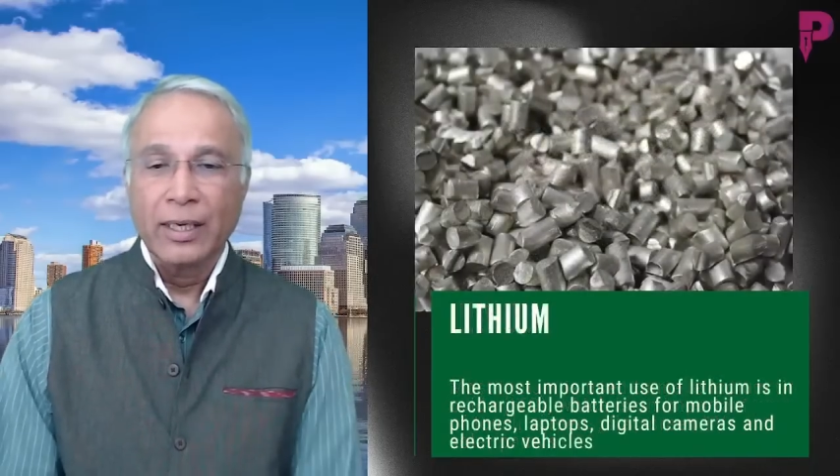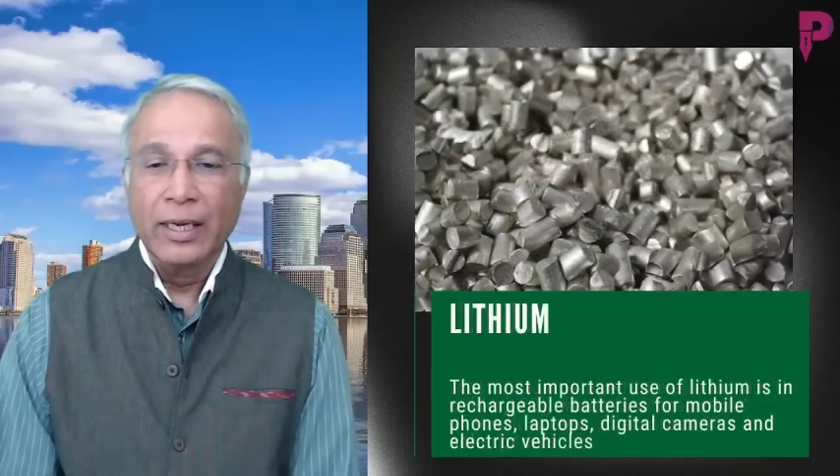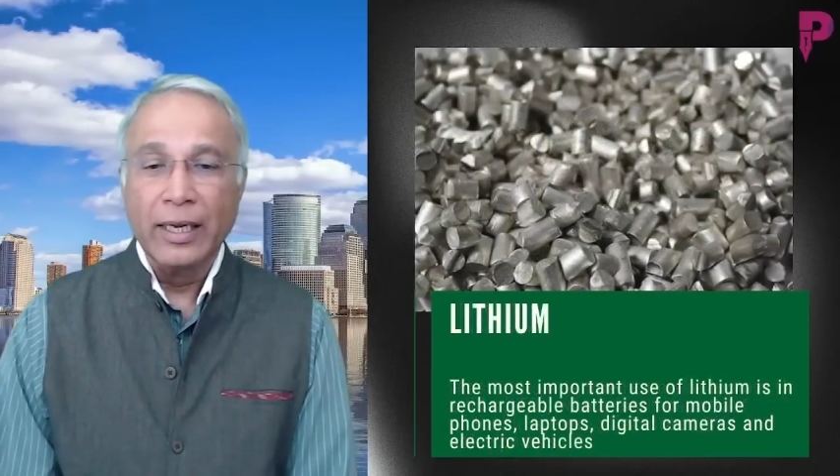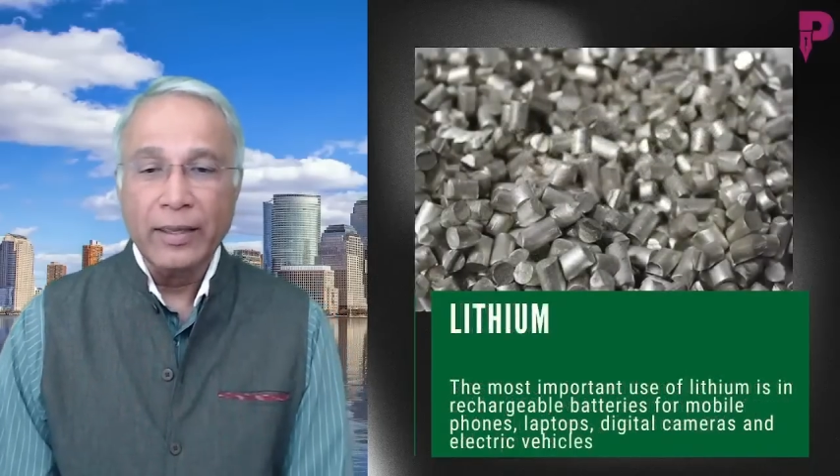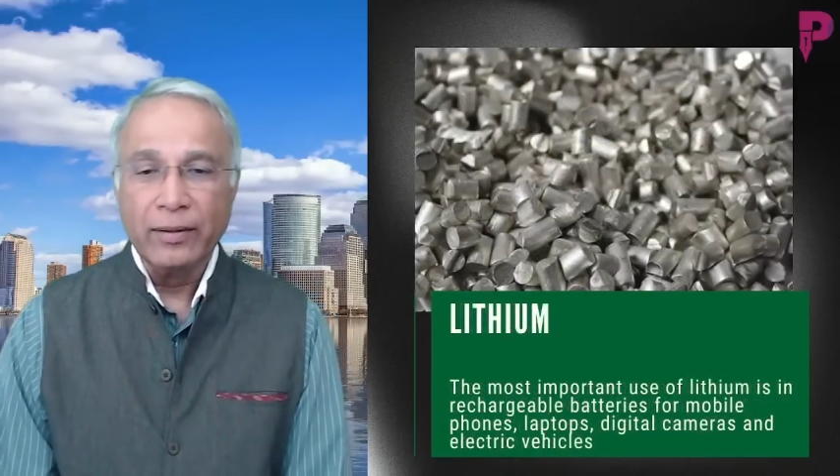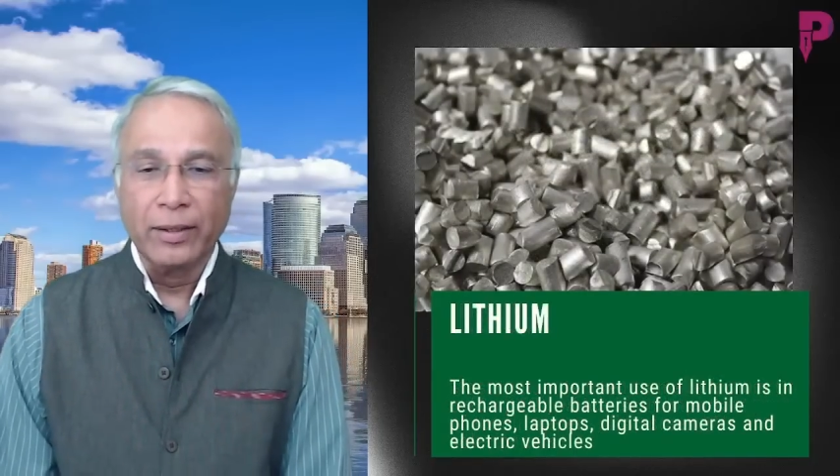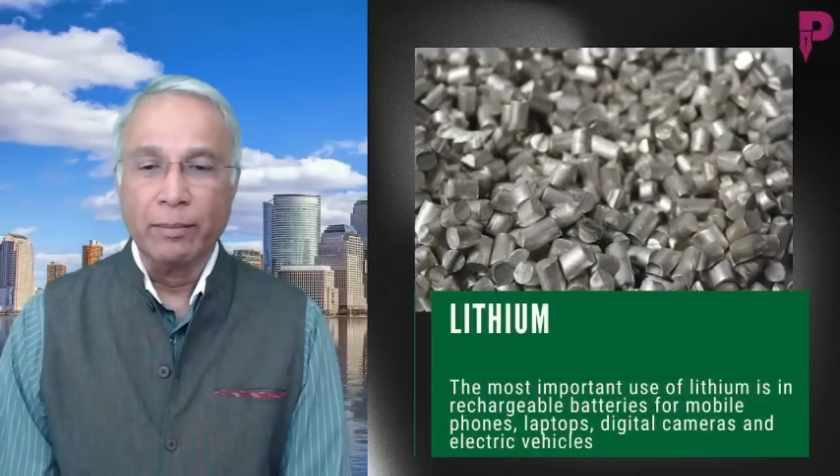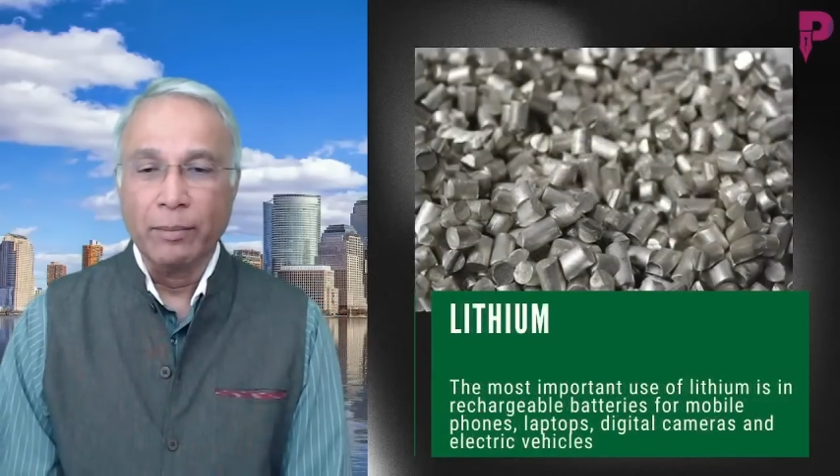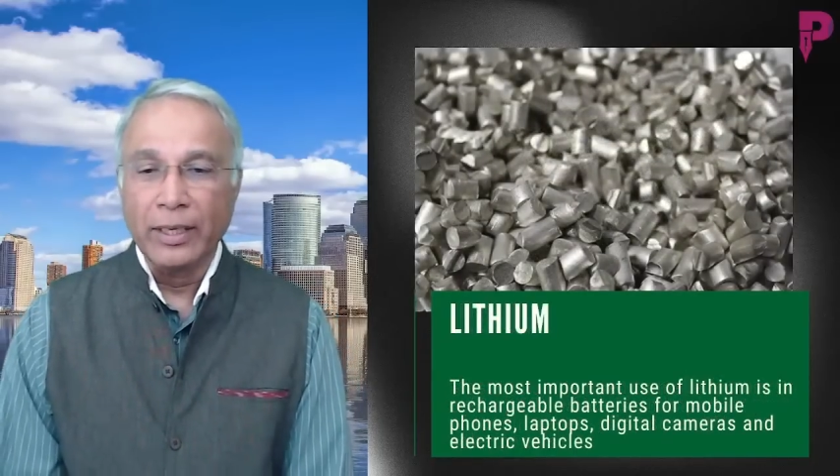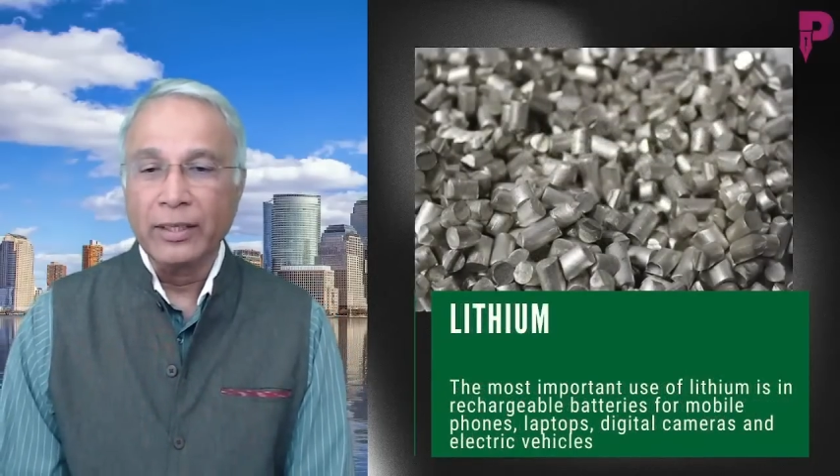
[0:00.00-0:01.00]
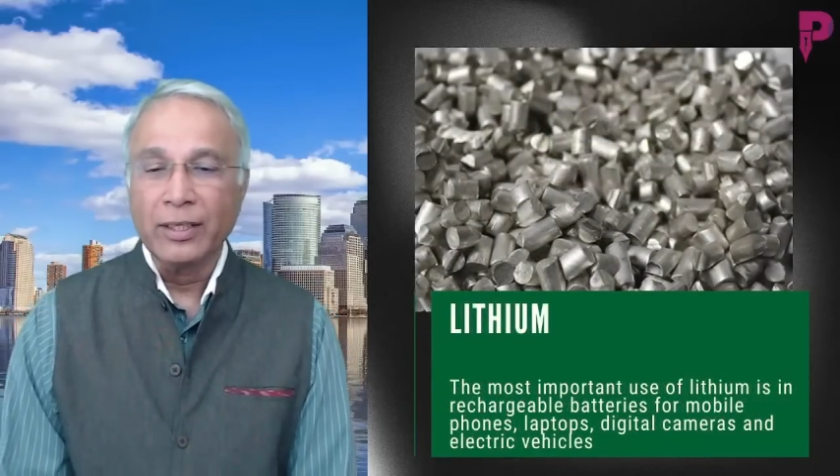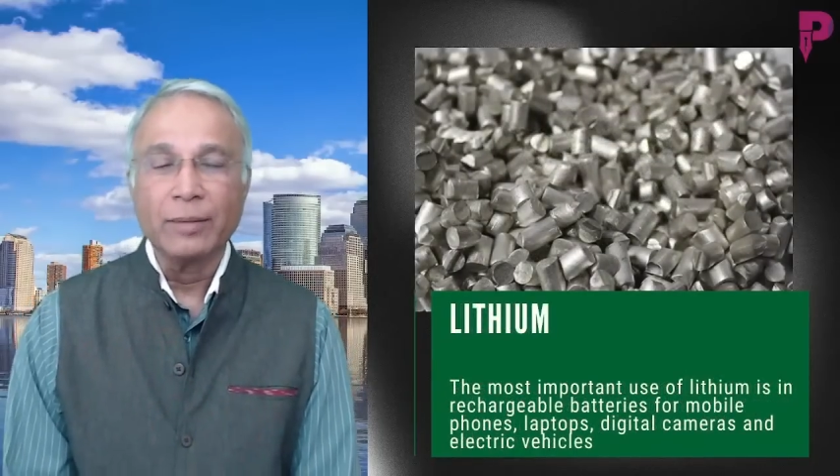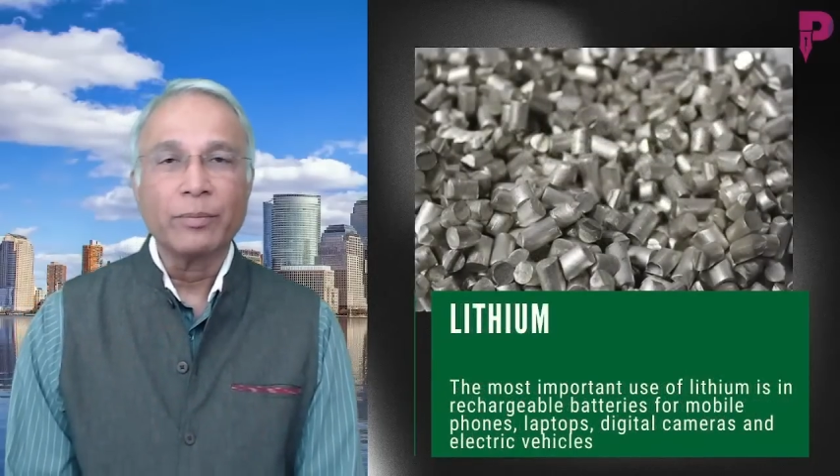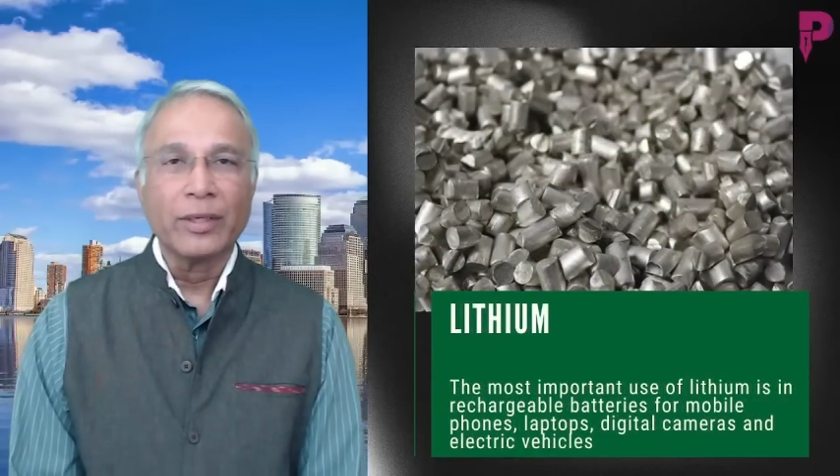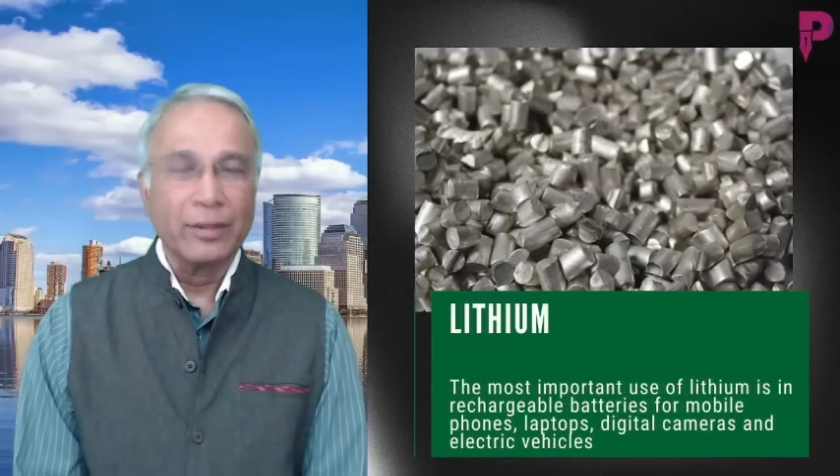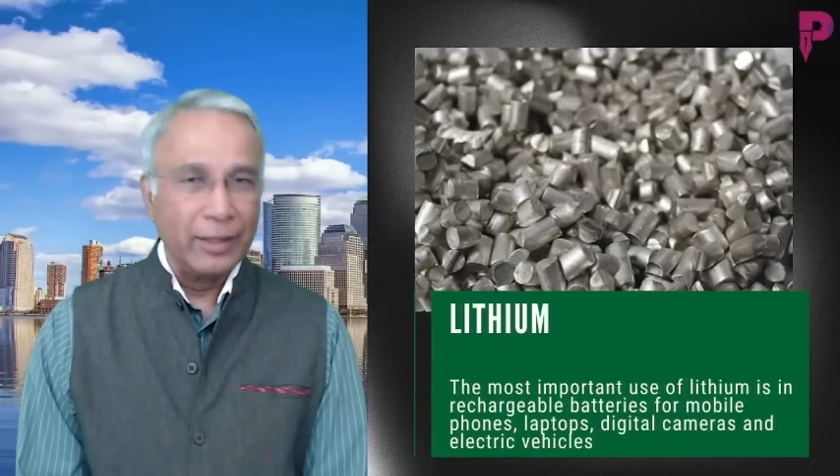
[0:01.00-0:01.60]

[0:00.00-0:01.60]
Lithium. Lithium,